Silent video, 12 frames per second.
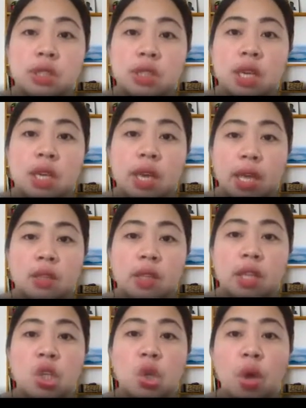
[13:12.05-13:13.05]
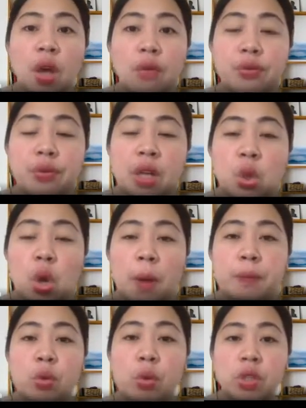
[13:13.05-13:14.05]
and then you have follow-up
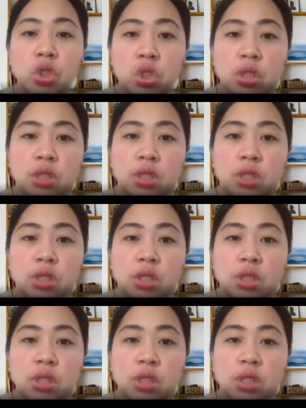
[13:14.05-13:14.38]
questions that